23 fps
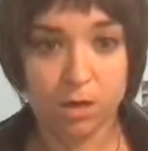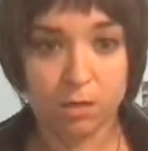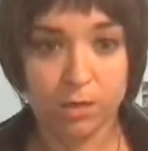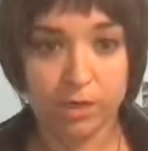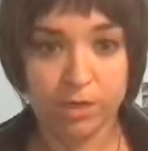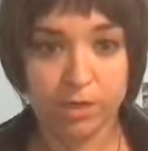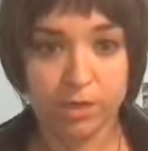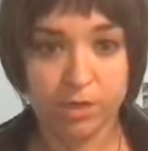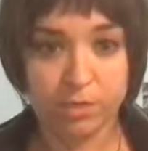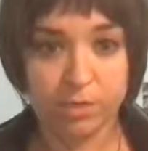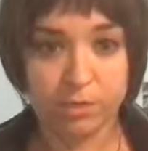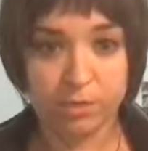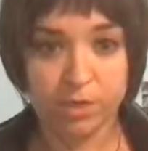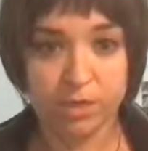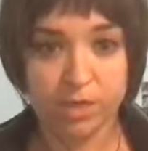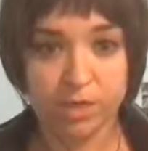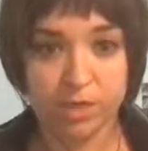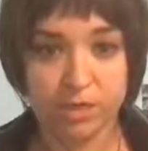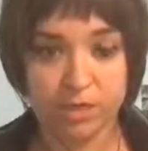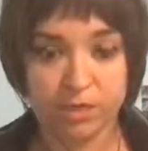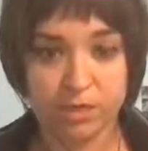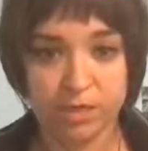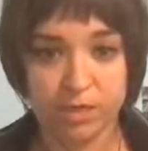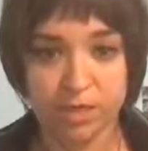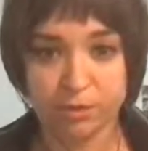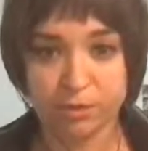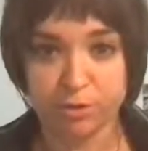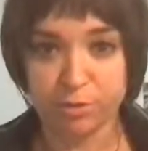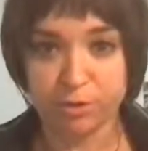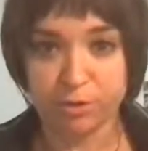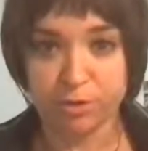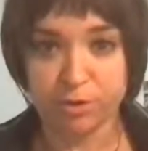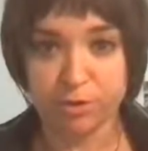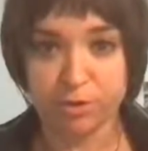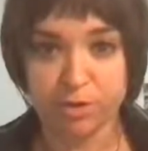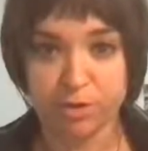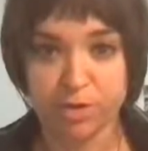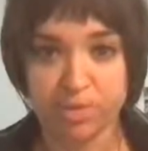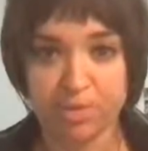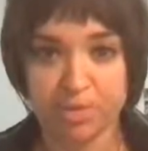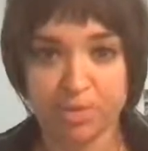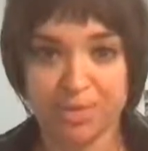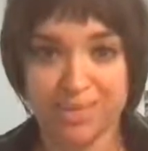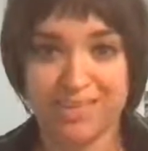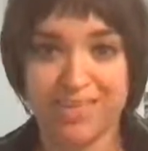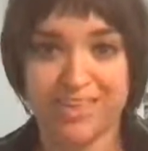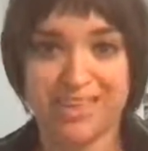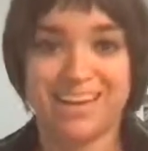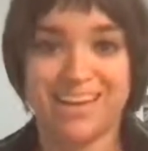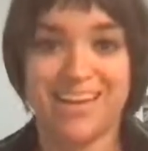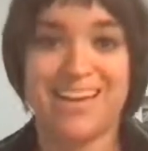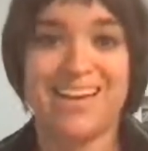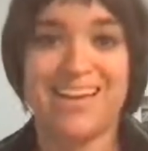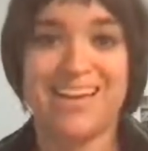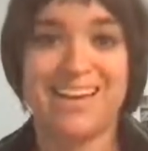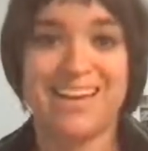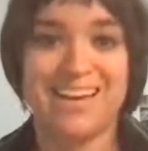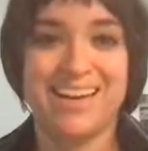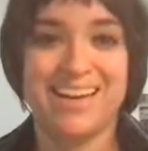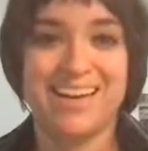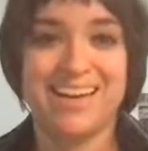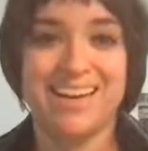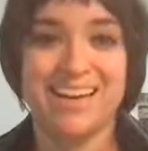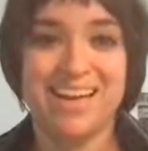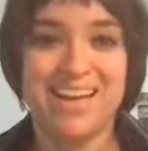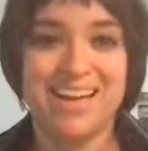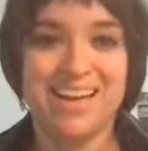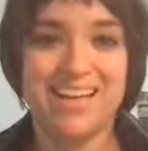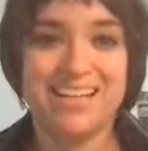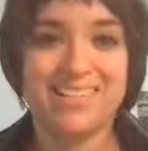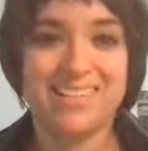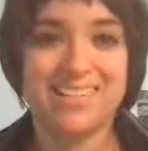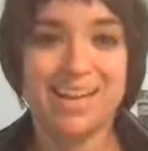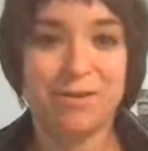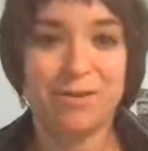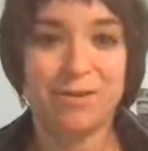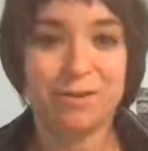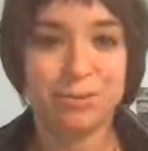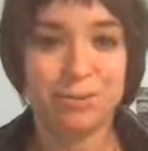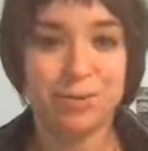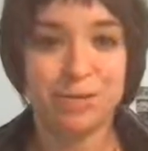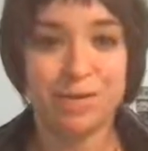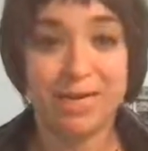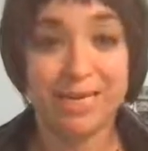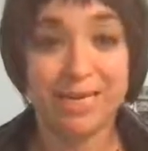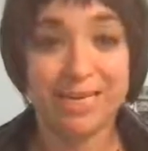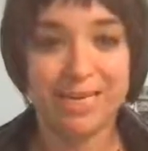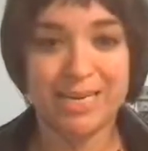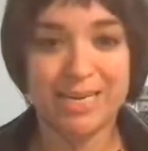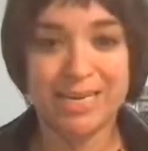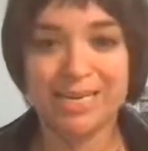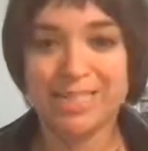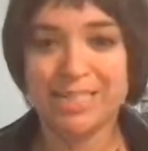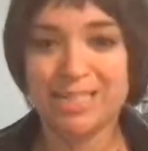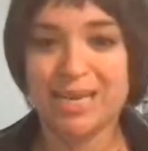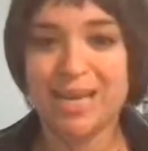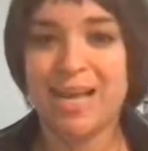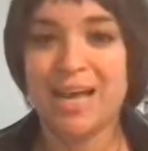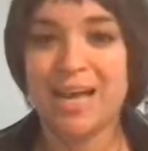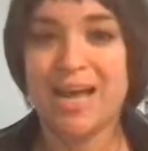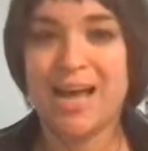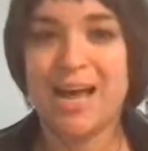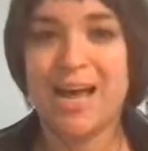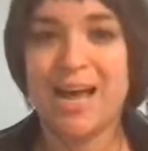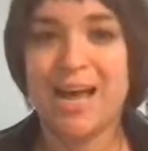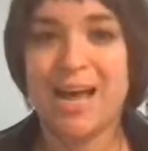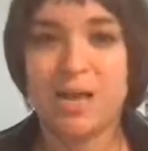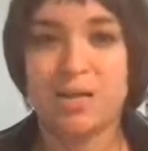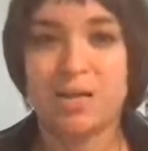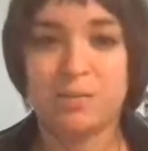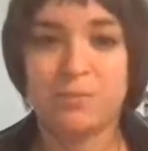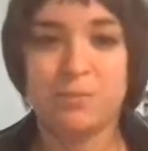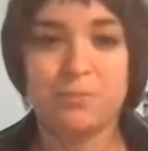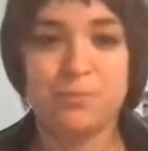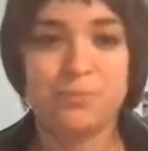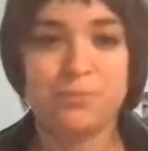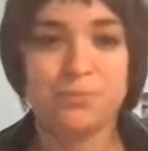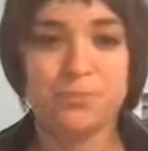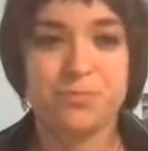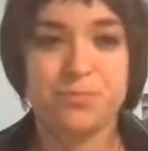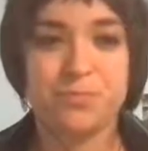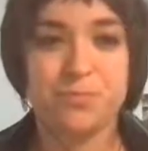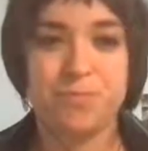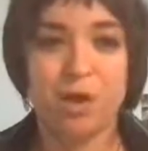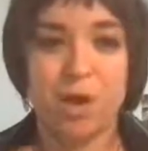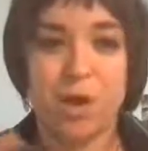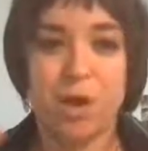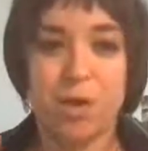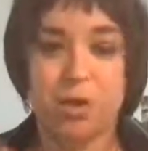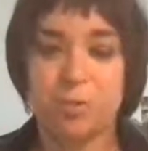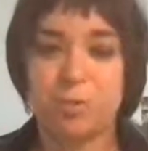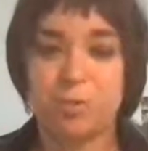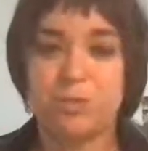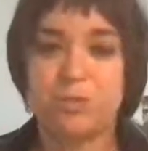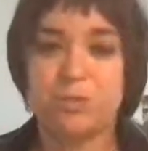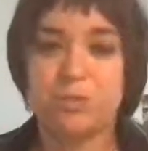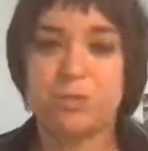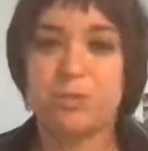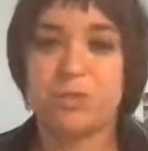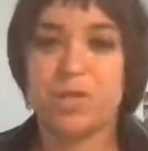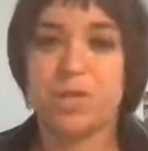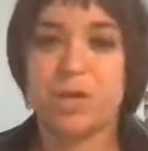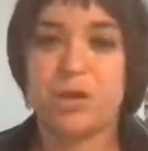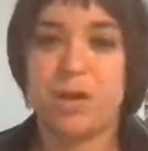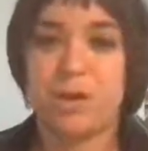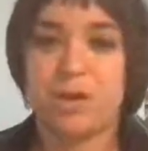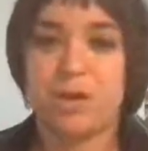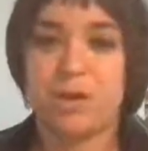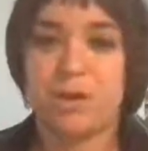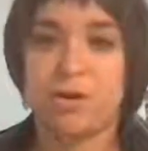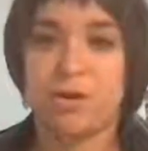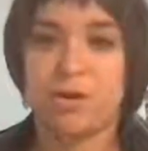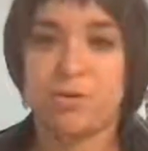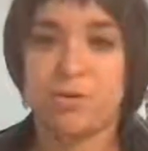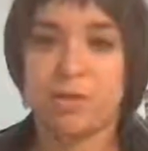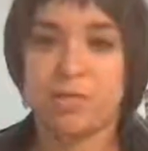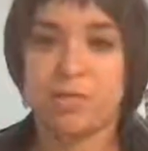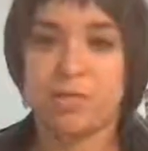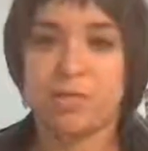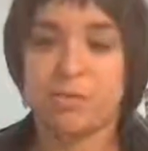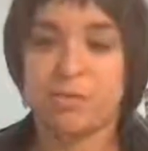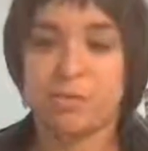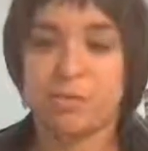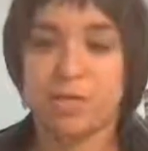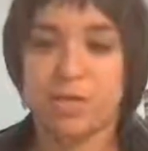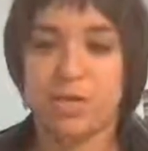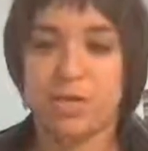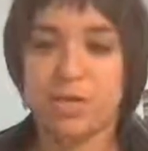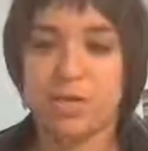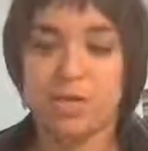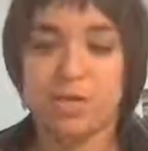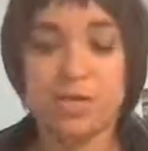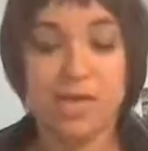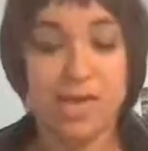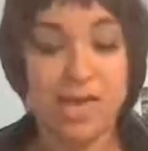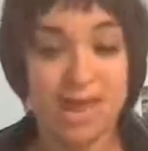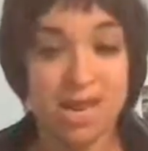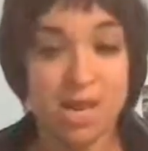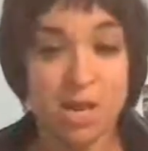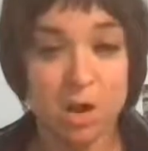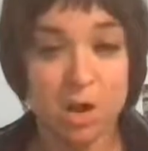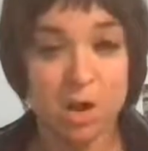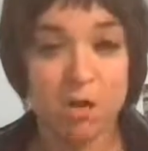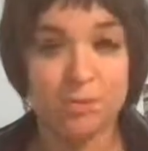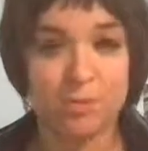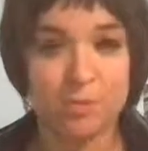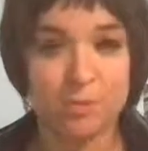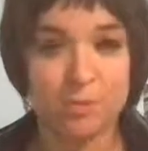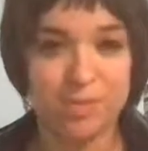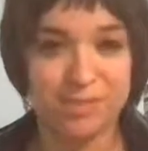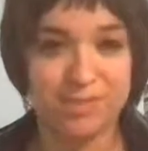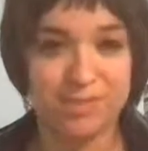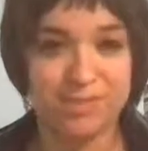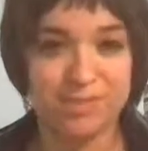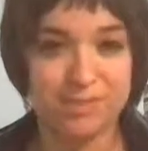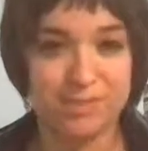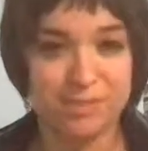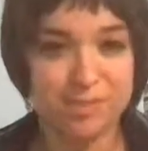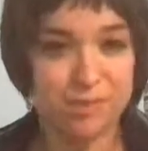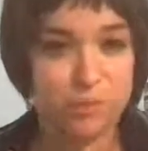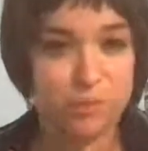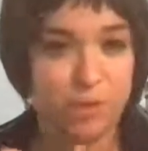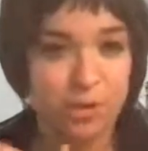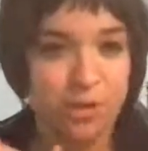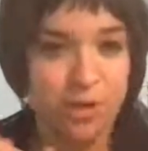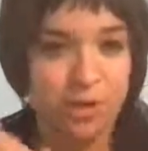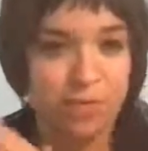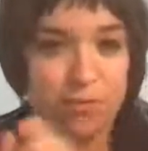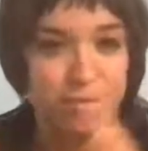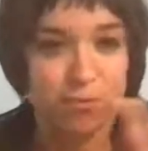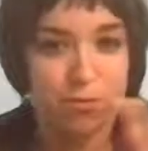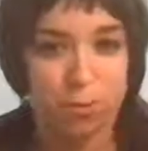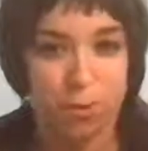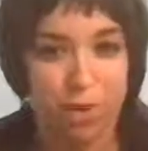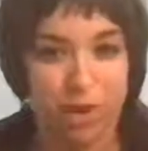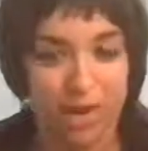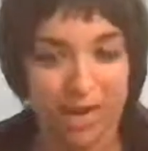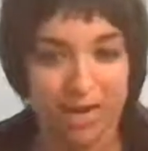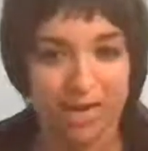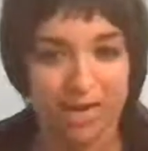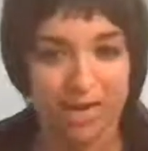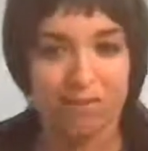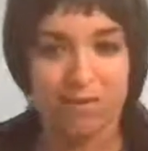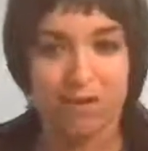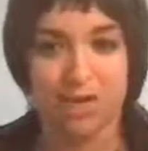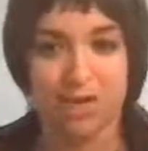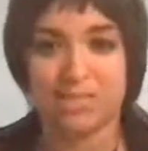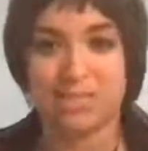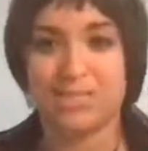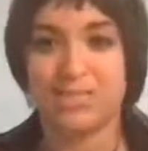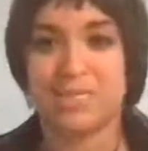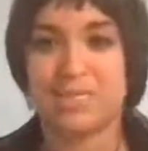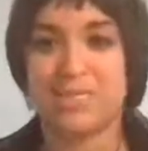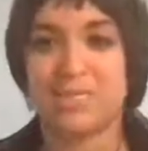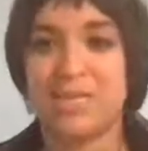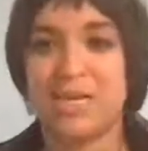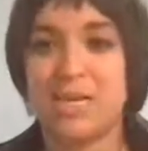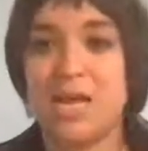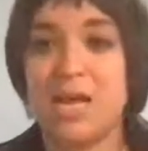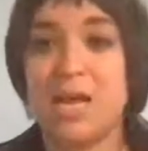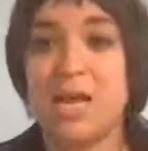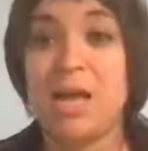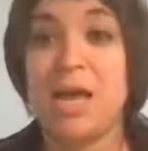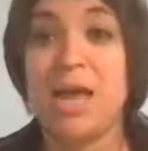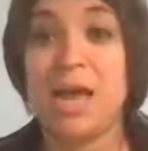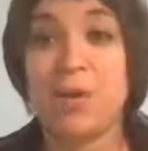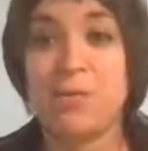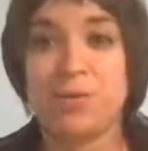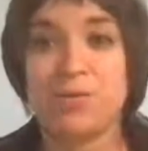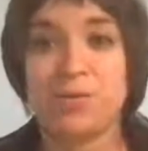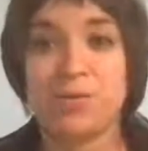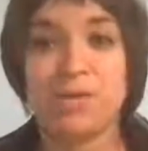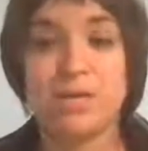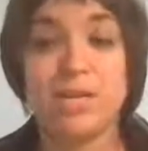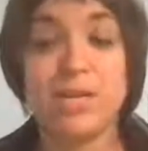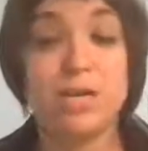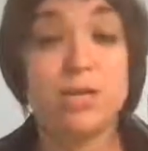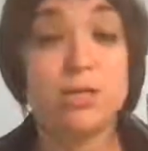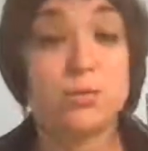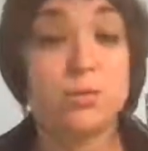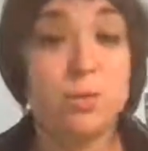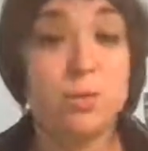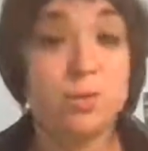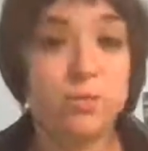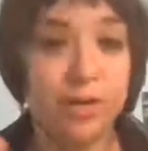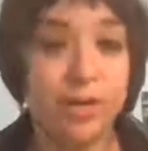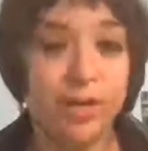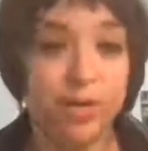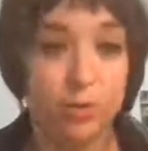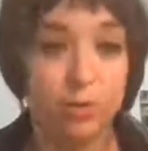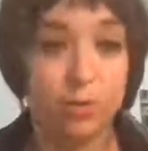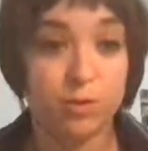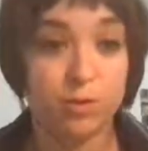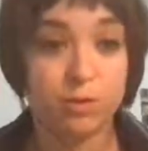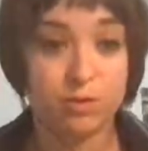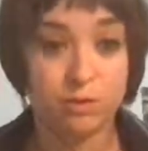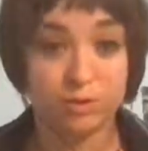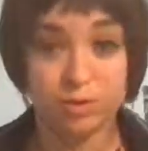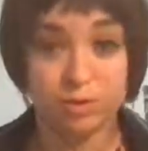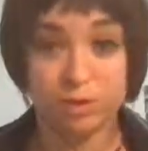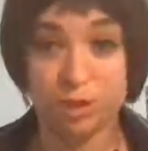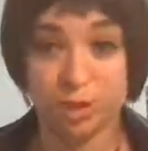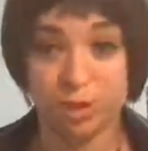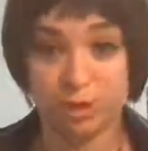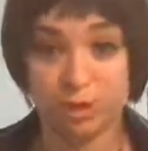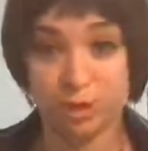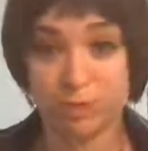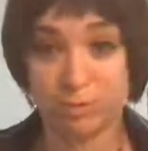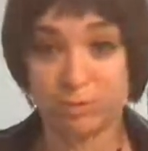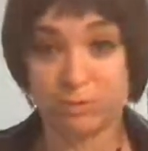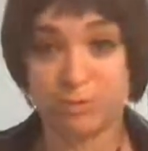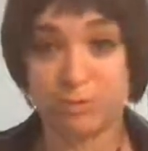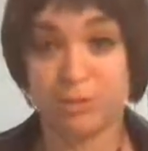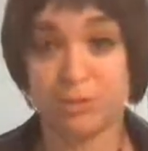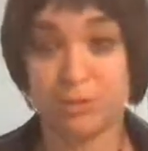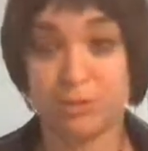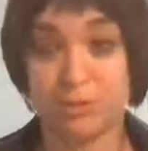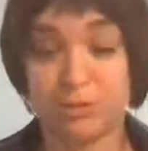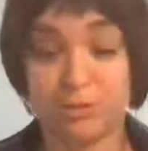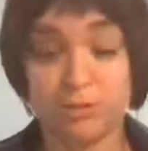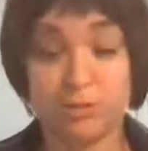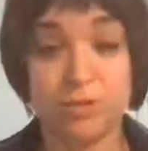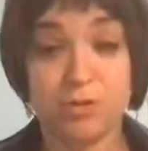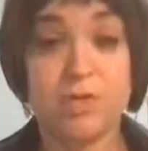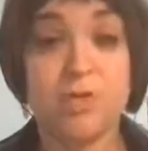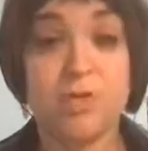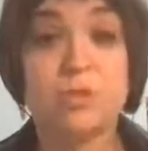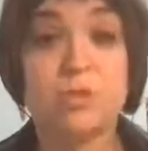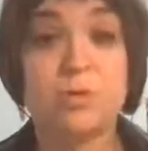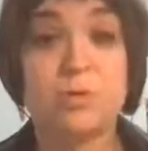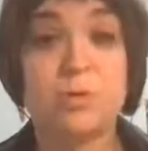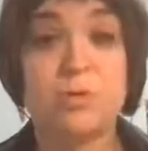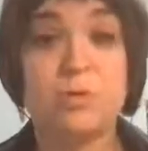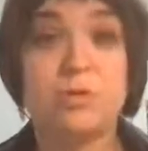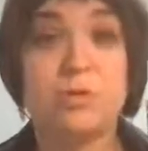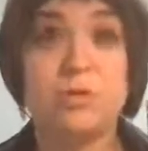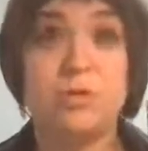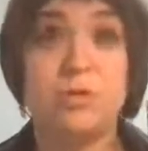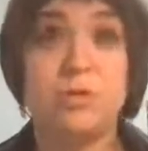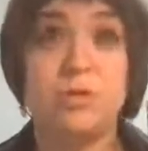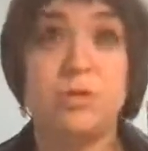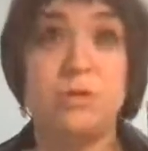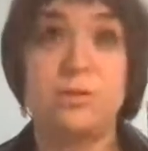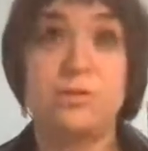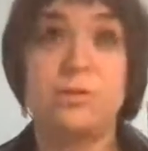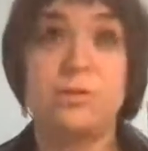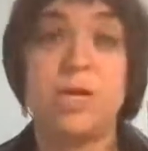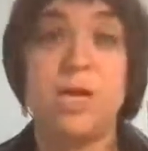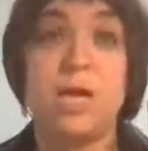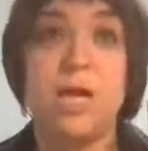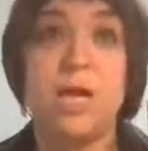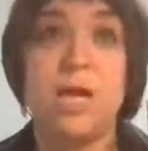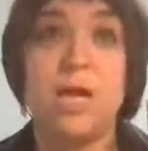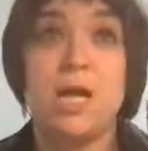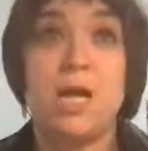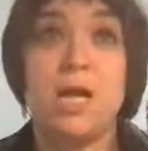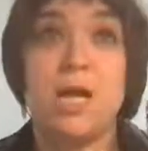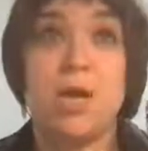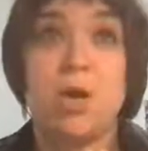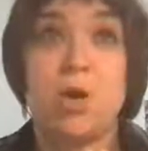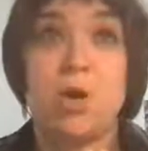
sorry, I just want to make sure my sound is working. I think it is. Not all the posts you're sharing are going to be hitting all those bases. That's why you have a variety of content. However, here's what value posts are supposed to do. They're supposed to